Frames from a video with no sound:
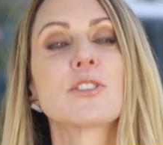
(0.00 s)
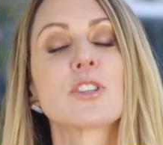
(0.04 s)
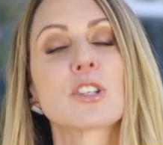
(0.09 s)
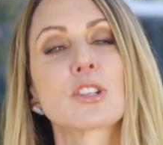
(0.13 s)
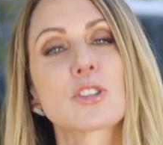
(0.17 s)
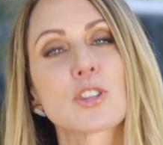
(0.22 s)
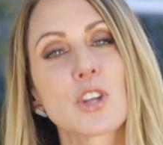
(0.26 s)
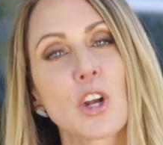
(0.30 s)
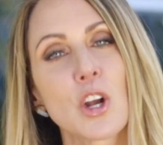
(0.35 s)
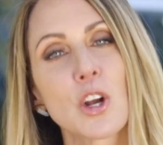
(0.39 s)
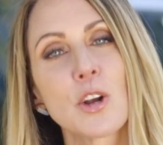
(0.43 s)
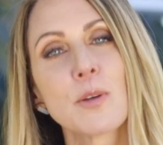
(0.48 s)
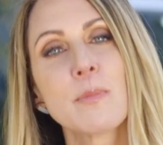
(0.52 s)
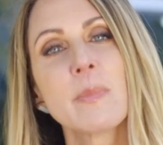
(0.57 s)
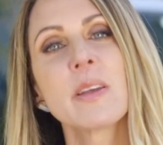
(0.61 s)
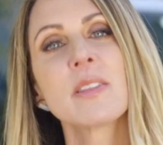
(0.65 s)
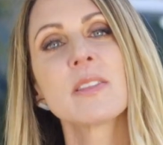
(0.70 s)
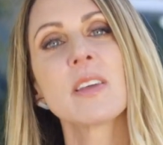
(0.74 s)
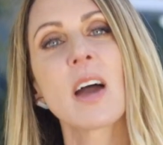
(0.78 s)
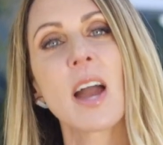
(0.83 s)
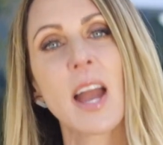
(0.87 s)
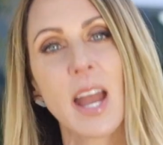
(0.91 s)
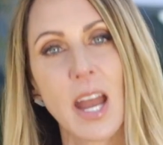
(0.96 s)

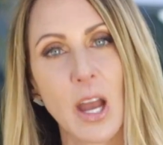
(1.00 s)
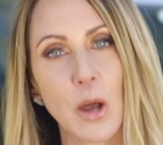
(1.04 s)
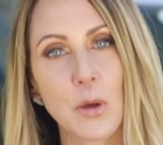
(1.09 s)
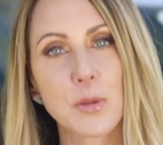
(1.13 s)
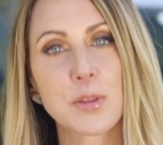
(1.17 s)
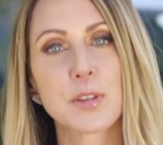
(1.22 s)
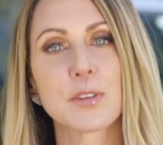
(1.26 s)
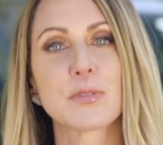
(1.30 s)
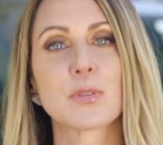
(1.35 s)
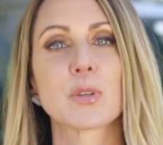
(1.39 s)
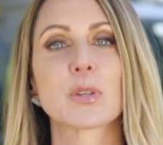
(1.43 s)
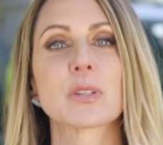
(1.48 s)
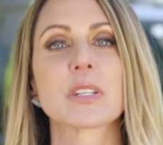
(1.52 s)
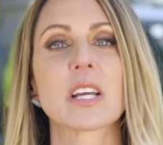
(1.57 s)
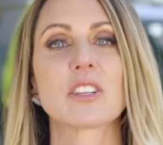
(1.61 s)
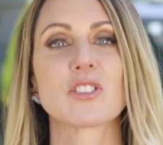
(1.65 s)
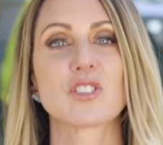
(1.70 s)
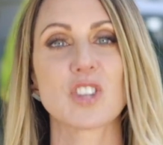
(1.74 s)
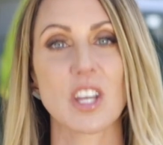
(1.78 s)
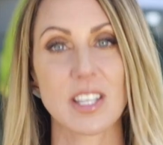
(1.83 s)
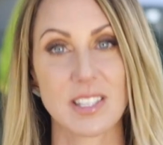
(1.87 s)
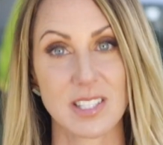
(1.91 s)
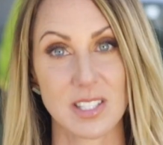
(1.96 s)
determine the health of your
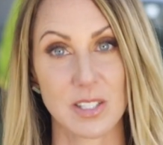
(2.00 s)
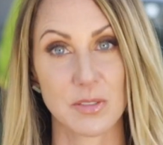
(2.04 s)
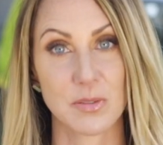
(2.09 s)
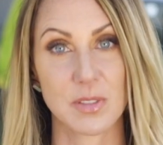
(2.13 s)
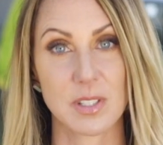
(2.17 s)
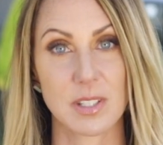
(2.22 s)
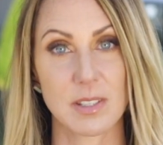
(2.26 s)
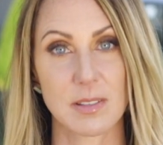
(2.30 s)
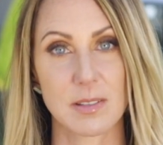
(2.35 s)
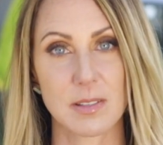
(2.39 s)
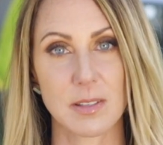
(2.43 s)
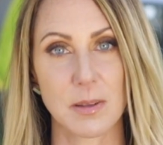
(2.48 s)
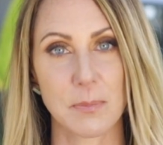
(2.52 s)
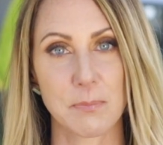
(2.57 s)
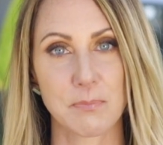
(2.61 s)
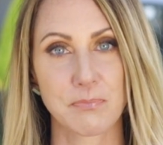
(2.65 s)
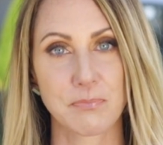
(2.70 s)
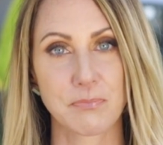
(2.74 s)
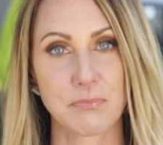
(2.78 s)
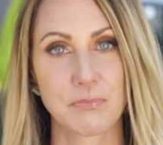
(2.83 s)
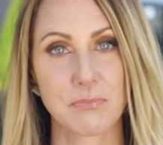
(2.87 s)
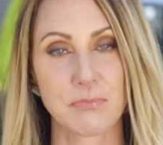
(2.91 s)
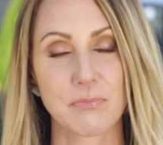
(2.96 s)
digestive system.
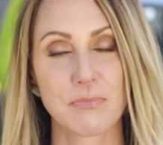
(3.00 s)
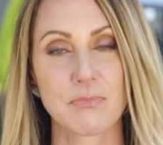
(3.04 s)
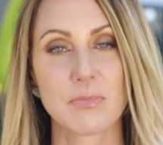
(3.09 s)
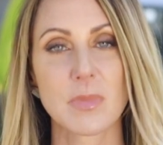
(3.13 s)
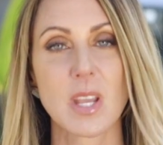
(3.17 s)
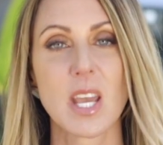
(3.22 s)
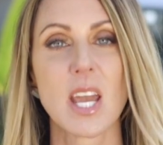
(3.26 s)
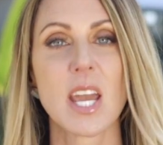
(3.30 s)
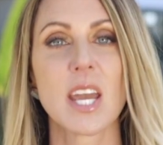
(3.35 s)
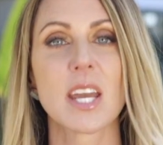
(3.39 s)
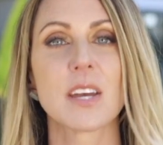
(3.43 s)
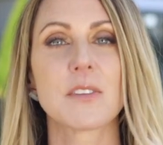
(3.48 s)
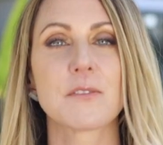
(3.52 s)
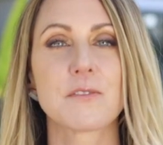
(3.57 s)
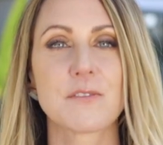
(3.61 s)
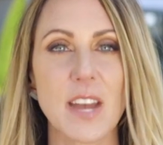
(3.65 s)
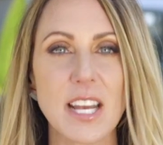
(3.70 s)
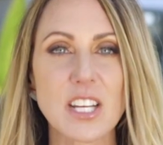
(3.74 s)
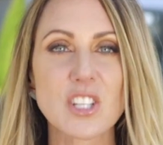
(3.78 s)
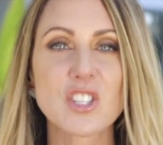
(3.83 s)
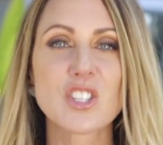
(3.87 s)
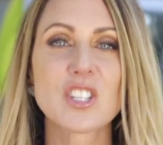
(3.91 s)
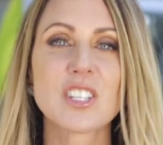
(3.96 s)

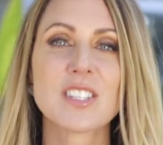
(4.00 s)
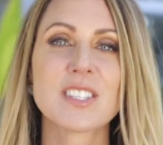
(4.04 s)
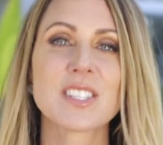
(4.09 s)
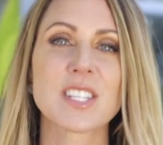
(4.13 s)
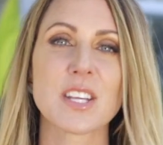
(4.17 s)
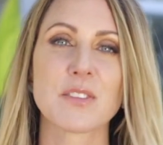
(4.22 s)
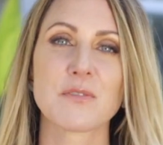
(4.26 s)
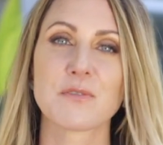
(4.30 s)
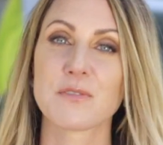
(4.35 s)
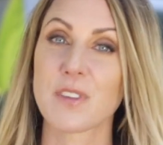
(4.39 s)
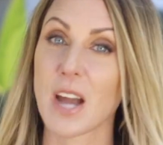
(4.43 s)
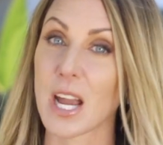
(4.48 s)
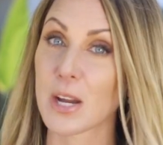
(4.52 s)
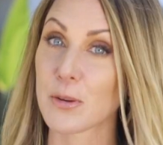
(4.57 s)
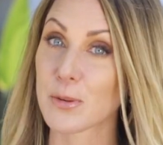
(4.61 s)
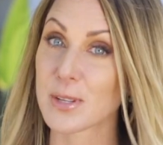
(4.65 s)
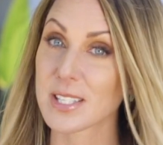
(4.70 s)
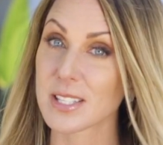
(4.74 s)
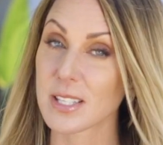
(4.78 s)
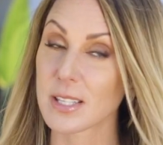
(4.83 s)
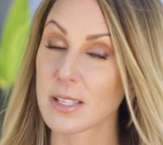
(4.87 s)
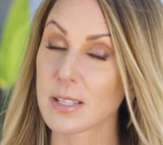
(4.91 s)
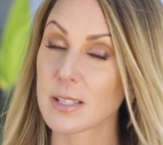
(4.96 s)
Infections and
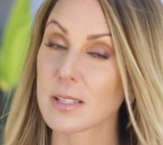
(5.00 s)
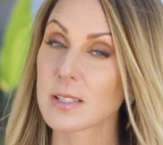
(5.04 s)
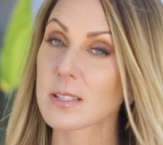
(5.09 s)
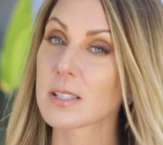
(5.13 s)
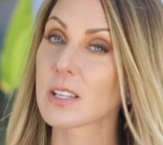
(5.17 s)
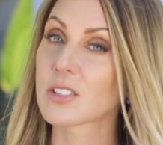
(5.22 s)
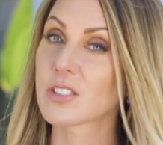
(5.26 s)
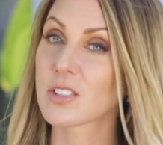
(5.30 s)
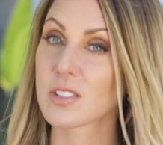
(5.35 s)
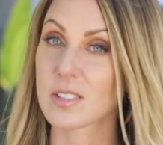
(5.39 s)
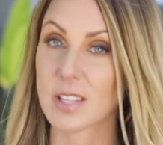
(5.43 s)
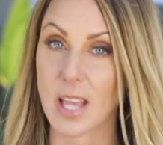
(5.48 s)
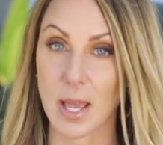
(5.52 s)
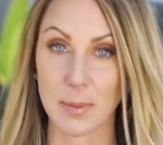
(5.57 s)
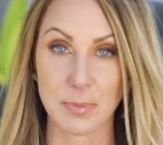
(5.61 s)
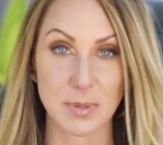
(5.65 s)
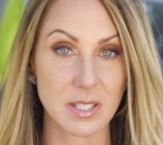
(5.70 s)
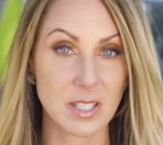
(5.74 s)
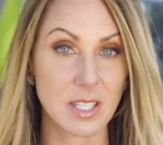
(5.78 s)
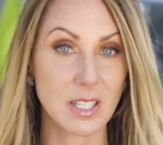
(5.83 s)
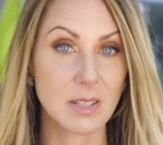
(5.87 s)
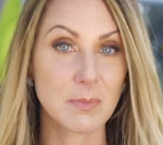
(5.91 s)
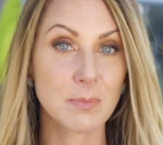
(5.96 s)
viruses such as
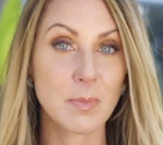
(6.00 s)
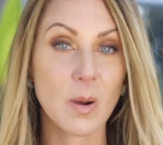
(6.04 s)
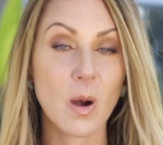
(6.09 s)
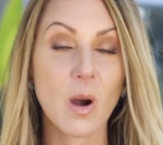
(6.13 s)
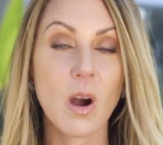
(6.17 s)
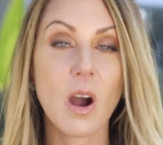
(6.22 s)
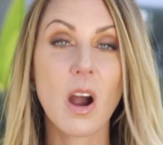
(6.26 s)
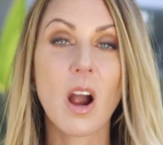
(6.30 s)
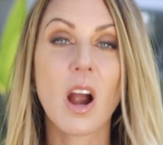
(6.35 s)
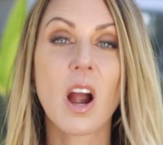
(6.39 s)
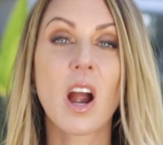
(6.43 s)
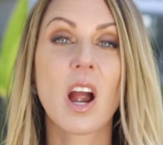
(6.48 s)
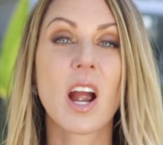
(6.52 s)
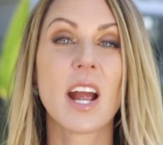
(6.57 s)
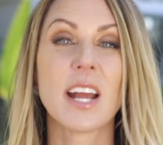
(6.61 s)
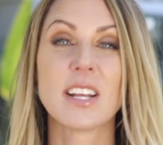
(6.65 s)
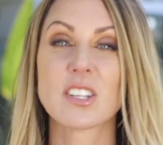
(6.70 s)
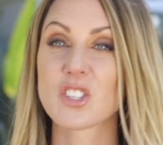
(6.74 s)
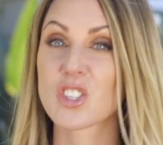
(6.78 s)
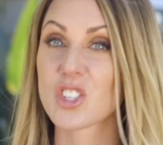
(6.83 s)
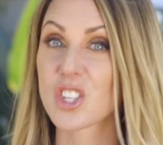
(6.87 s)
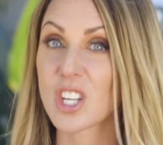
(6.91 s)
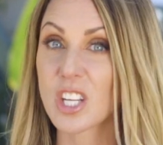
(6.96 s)
Epstein-Barr
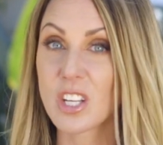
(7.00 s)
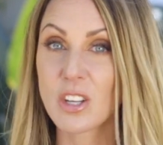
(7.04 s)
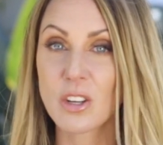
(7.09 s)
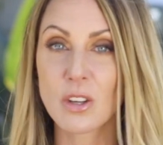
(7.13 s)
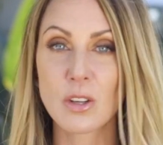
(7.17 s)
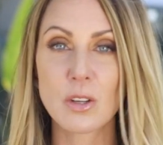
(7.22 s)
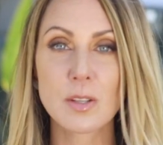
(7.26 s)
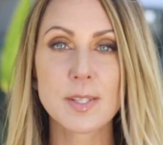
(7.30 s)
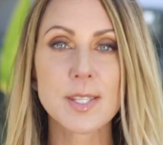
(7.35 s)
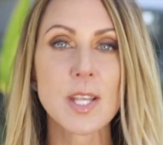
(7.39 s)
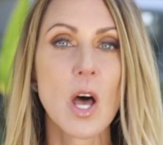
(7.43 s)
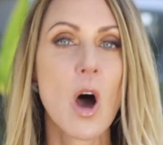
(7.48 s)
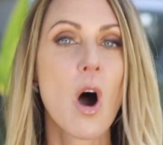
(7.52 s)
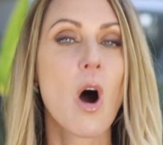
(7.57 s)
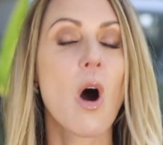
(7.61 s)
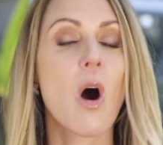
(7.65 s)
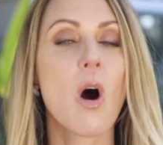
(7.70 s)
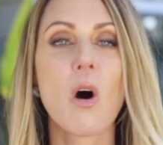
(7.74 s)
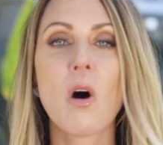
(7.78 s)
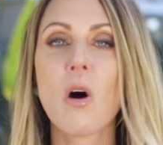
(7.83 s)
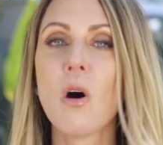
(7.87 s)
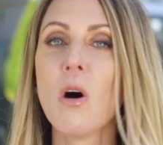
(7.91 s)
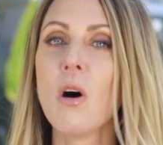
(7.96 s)
and shingles
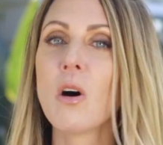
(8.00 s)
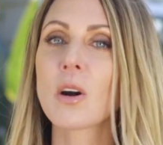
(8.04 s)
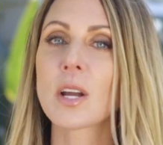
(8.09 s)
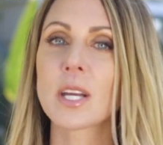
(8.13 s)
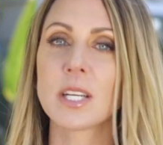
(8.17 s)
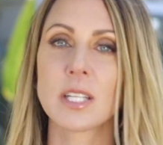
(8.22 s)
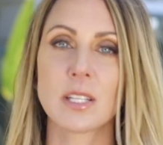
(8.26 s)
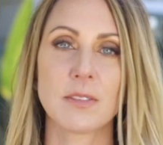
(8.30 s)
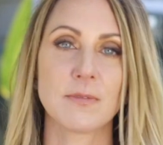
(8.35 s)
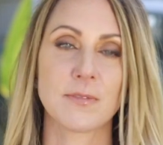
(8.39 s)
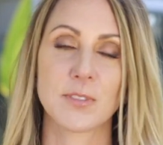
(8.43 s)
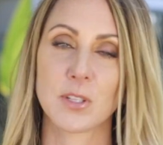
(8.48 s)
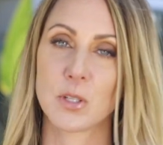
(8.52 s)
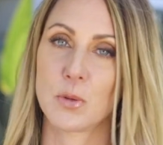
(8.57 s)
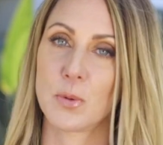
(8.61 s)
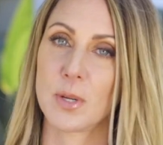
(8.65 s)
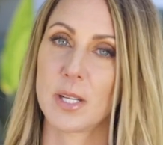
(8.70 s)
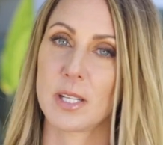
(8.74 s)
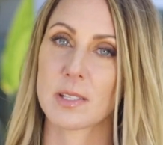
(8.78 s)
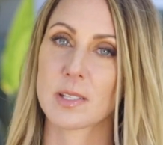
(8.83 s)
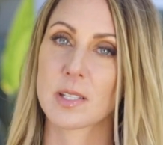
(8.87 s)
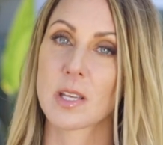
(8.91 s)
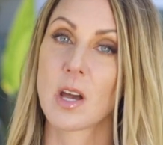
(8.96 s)
all can
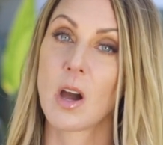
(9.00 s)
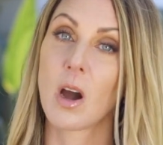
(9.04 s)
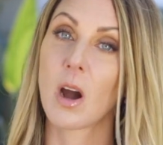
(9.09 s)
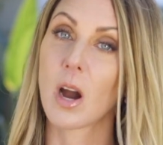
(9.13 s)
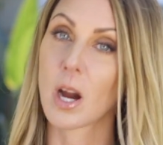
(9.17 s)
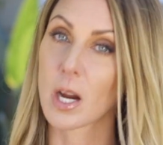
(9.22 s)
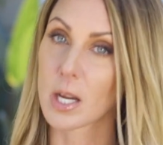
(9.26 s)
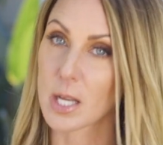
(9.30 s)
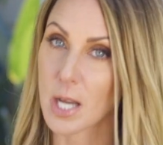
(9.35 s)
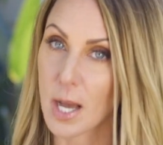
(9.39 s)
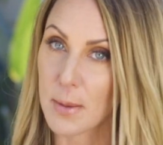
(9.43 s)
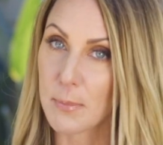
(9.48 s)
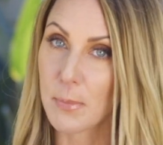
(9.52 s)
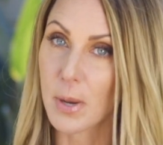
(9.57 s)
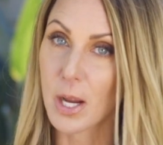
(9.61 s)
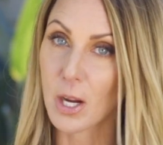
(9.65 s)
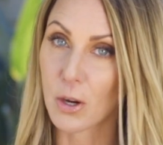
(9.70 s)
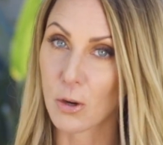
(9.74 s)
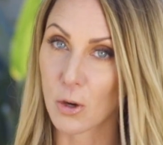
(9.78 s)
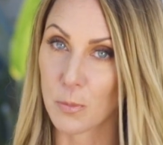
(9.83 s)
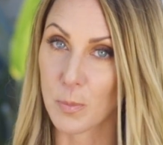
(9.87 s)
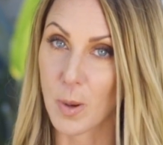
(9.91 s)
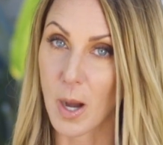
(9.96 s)
influence our gut
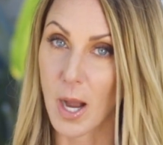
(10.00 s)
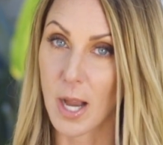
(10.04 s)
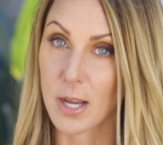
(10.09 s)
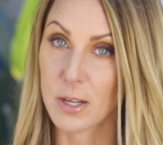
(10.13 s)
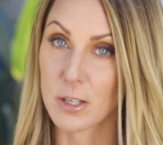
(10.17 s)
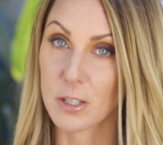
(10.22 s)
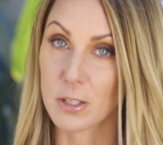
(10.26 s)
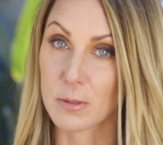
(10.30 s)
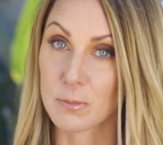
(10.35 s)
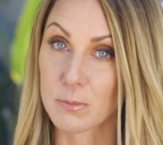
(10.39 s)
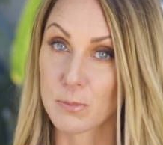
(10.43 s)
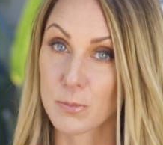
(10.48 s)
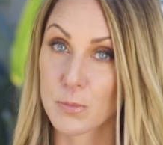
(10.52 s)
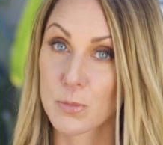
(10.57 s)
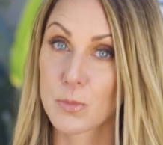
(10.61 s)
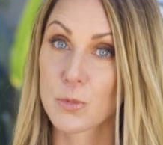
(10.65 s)
microbiome